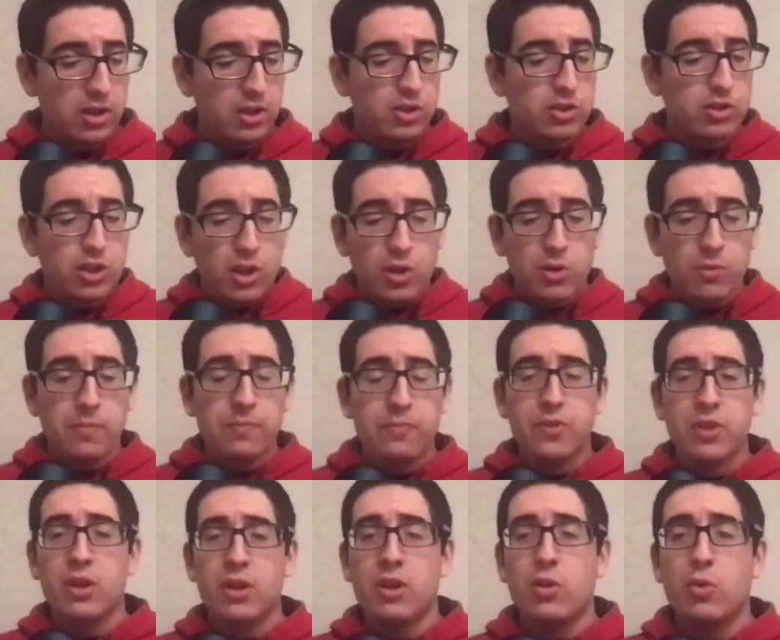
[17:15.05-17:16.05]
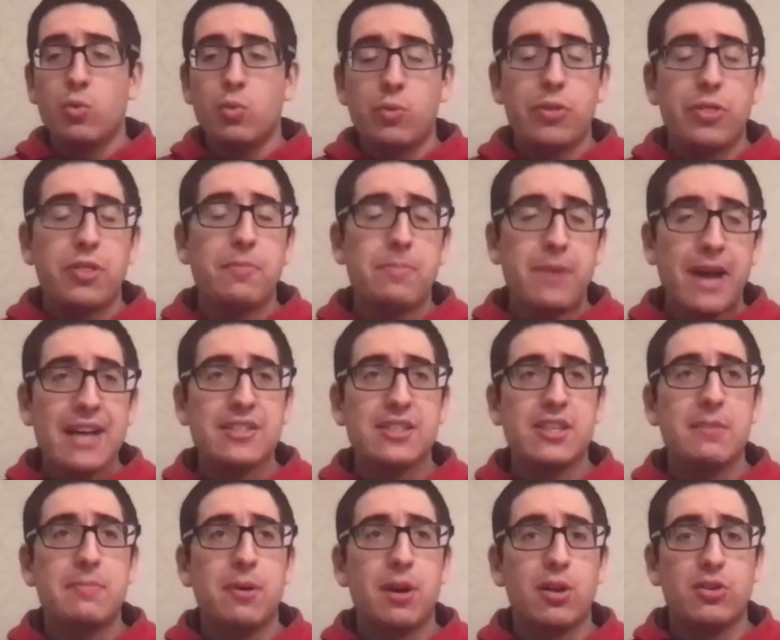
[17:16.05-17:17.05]
So the
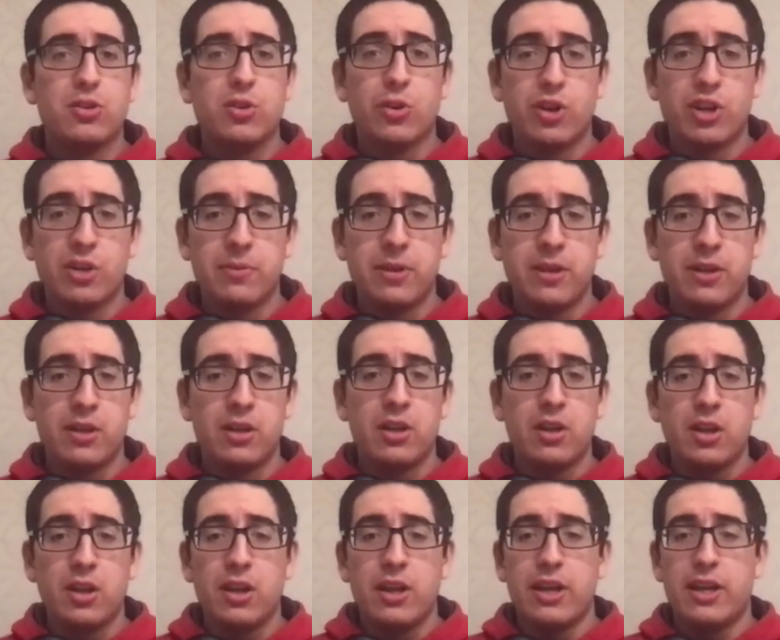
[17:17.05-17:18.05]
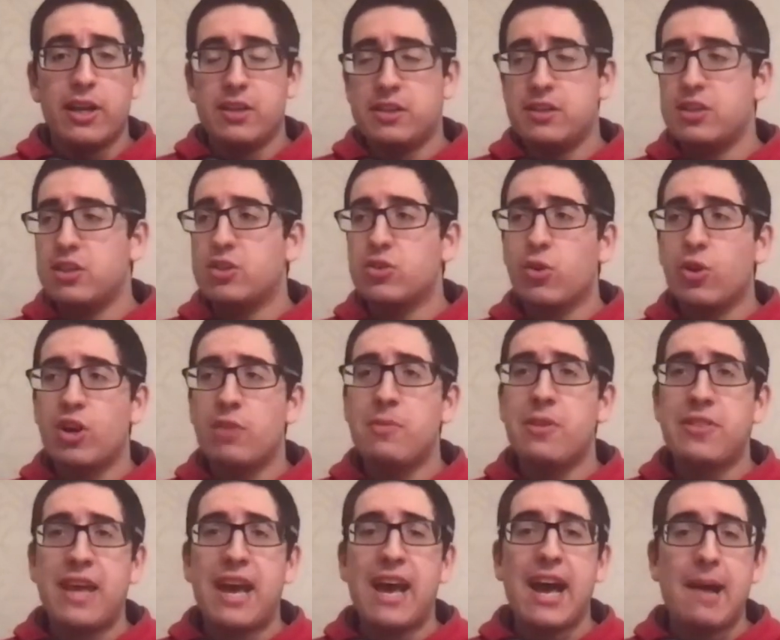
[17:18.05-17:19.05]
basketball tournament is a
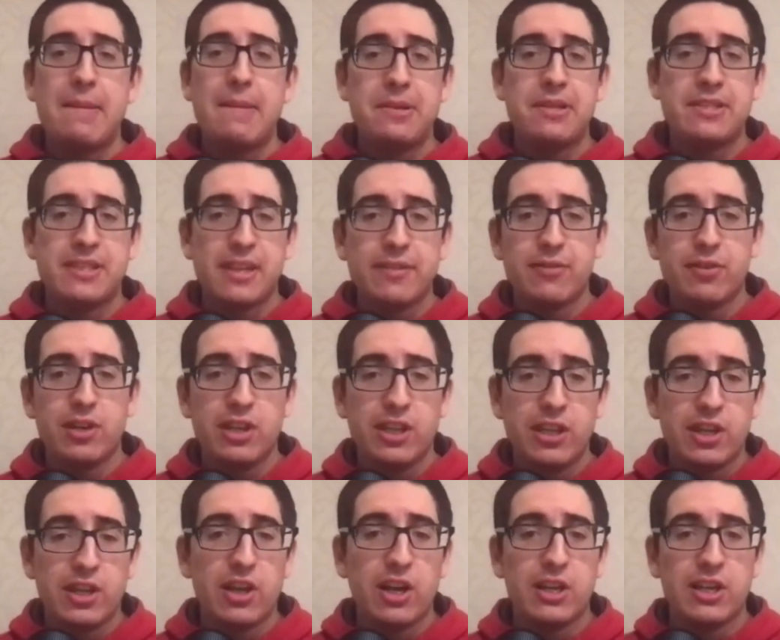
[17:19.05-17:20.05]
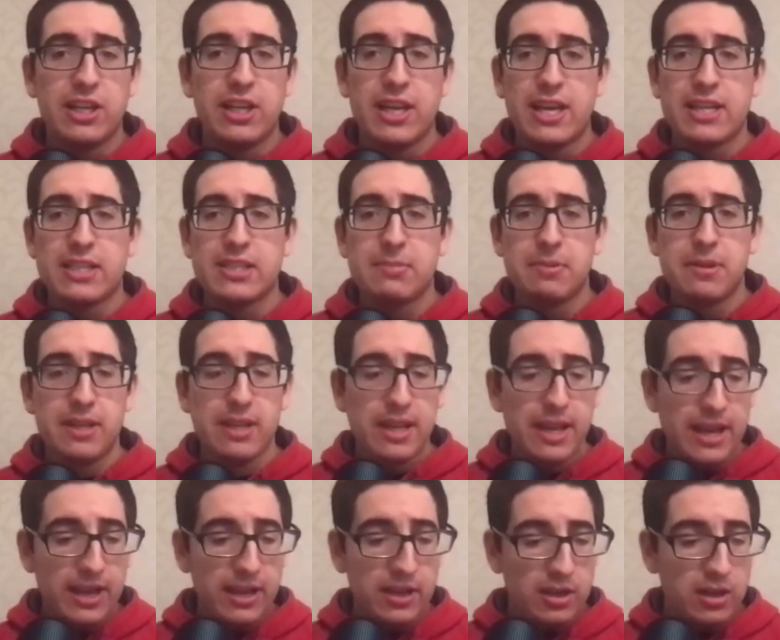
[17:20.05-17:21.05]
tournament that happens every year on
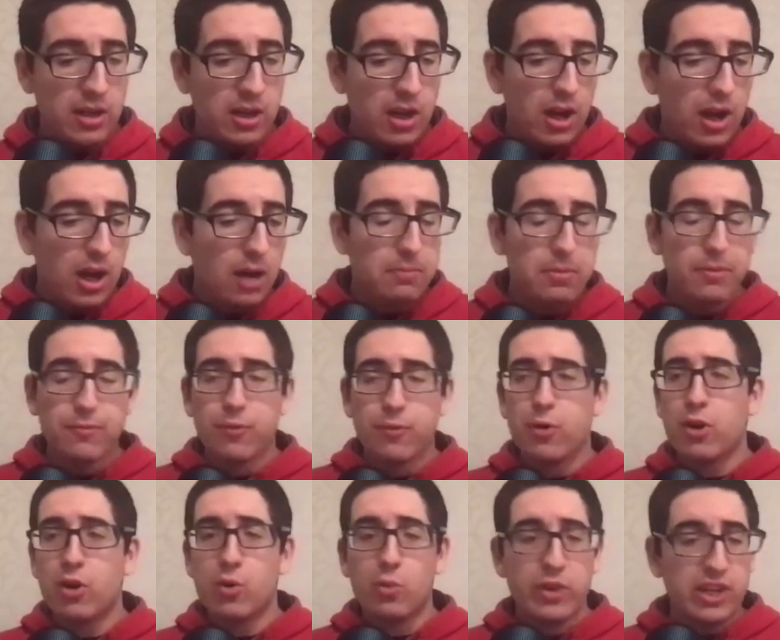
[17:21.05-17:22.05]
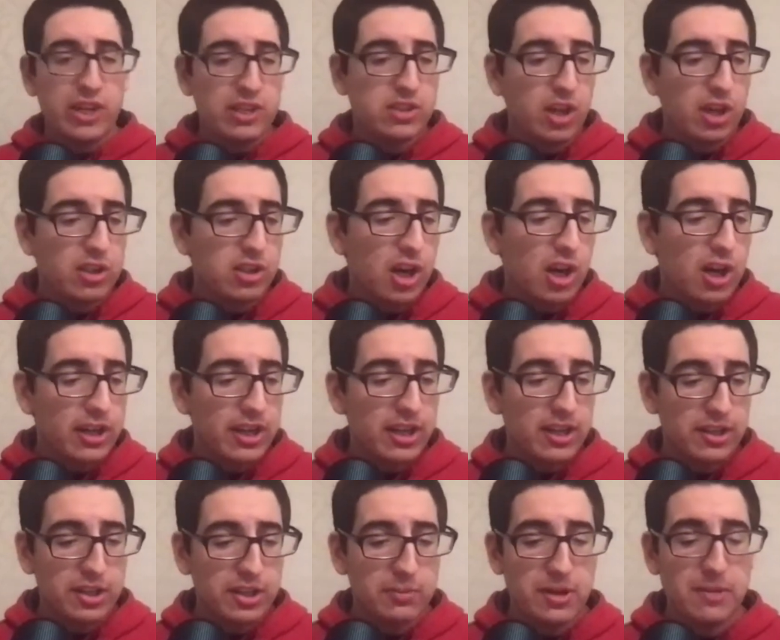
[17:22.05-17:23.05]
ESPN. Before we start talking a
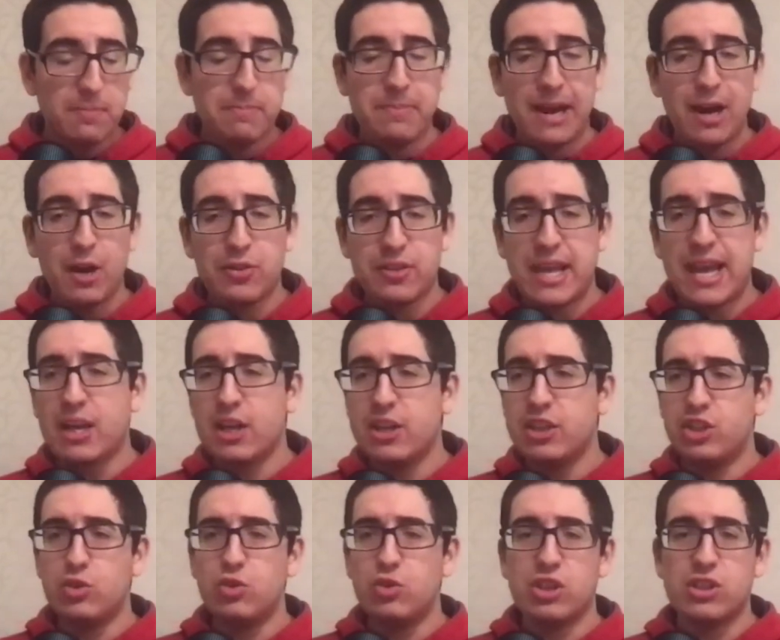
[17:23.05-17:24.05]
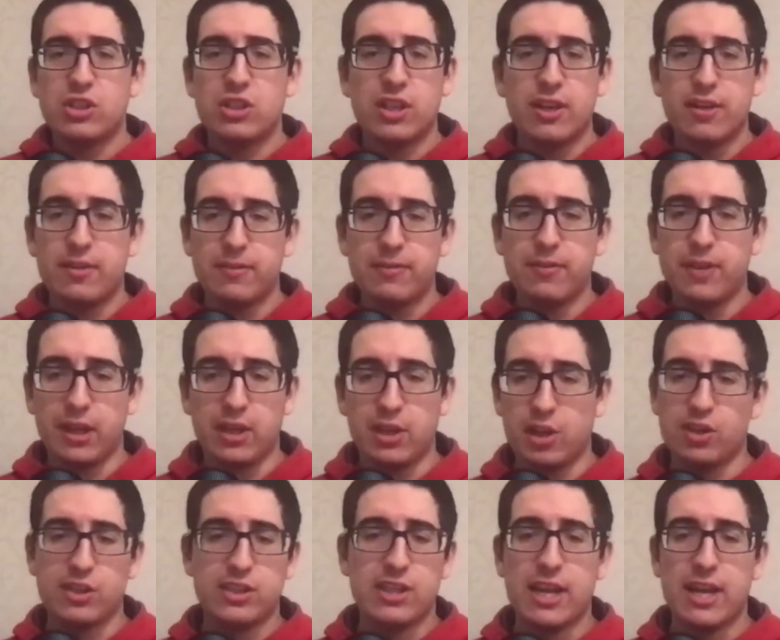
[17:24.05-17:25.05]
little bit about that, could you just give like
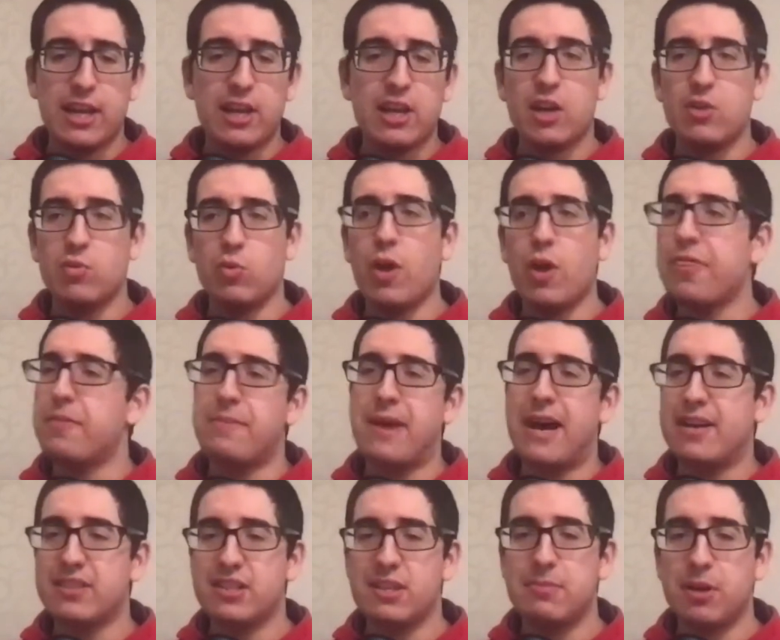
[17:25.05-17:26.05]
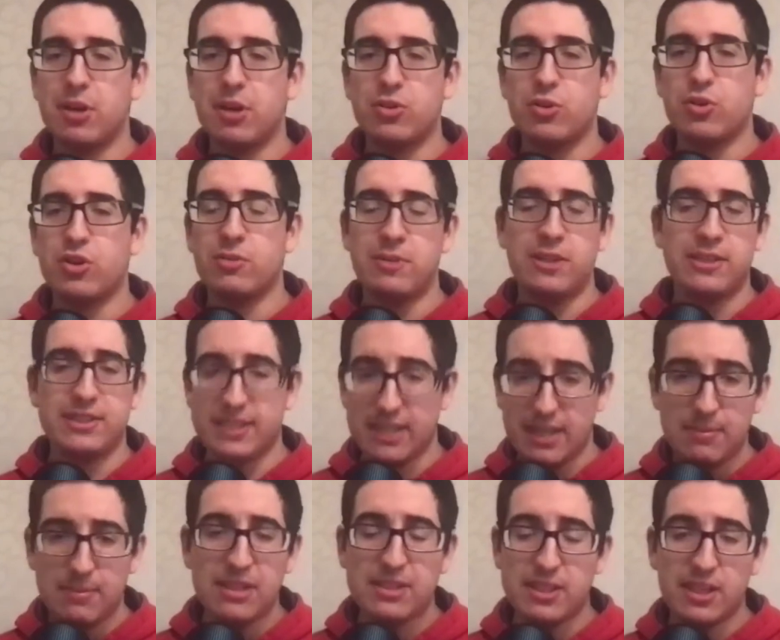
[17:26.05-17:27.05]
your take on what the basketball tournament,
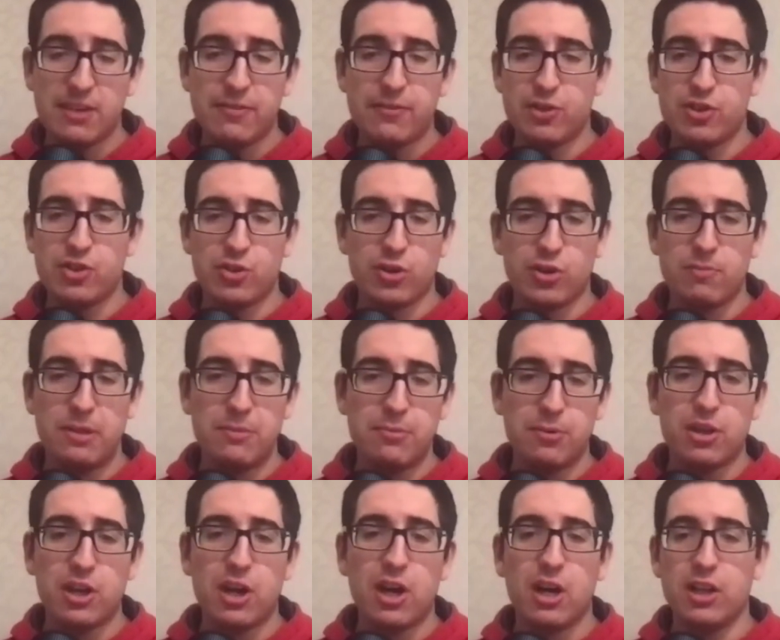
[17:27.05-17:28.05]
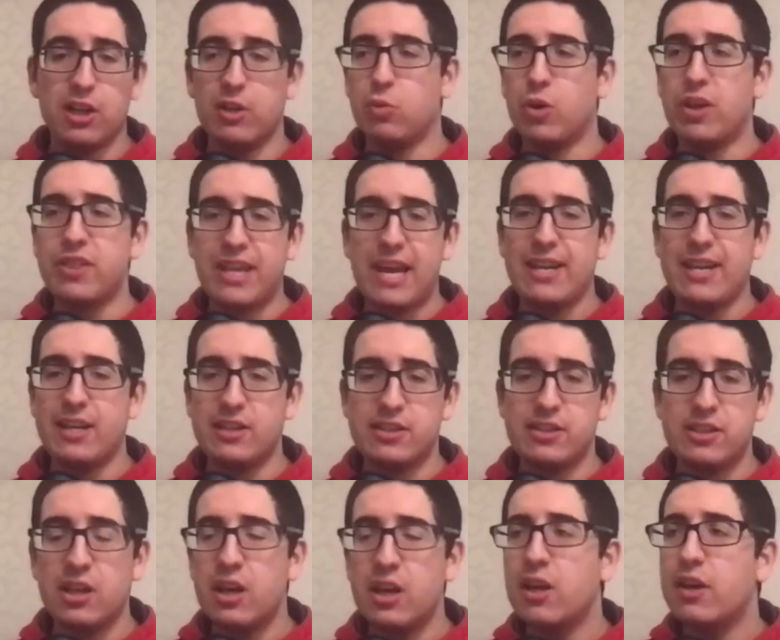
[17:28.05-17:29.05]
TBT for short, people call it, what that
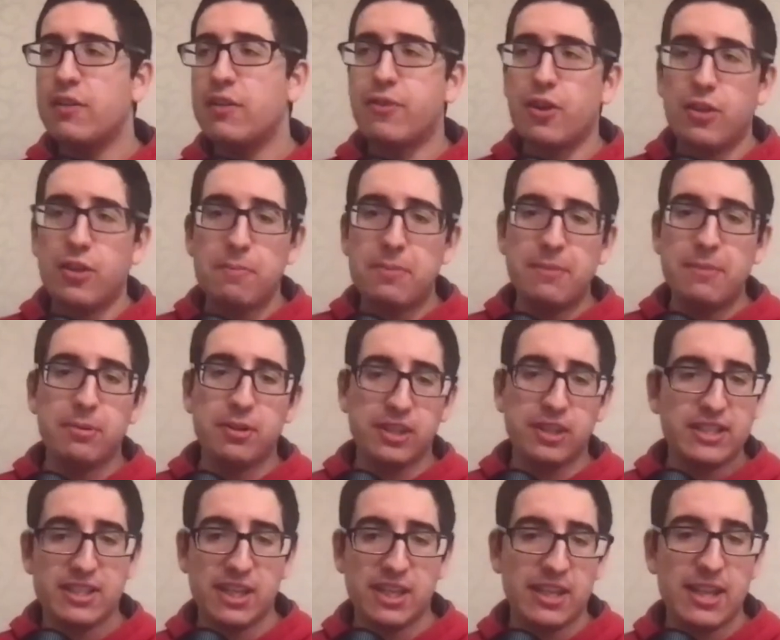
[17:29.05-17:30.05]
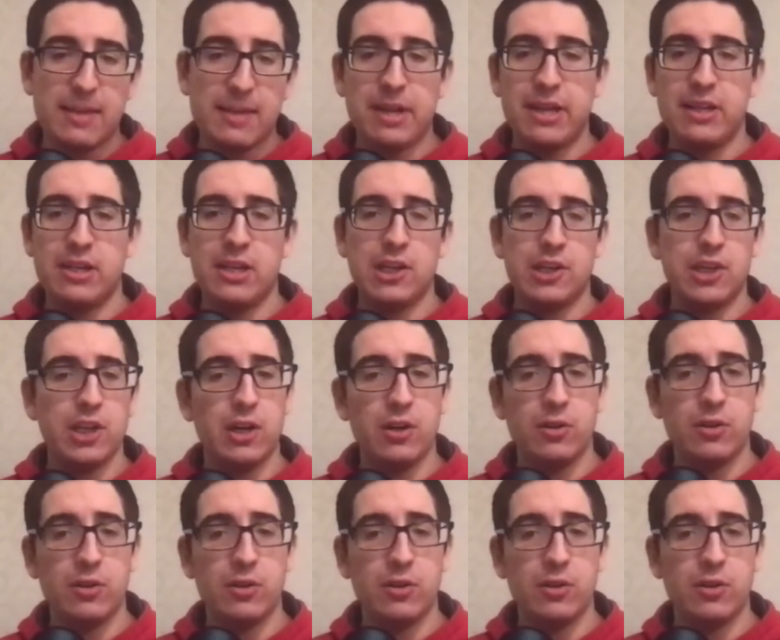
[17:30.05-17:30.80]
is for the people listening that might not know?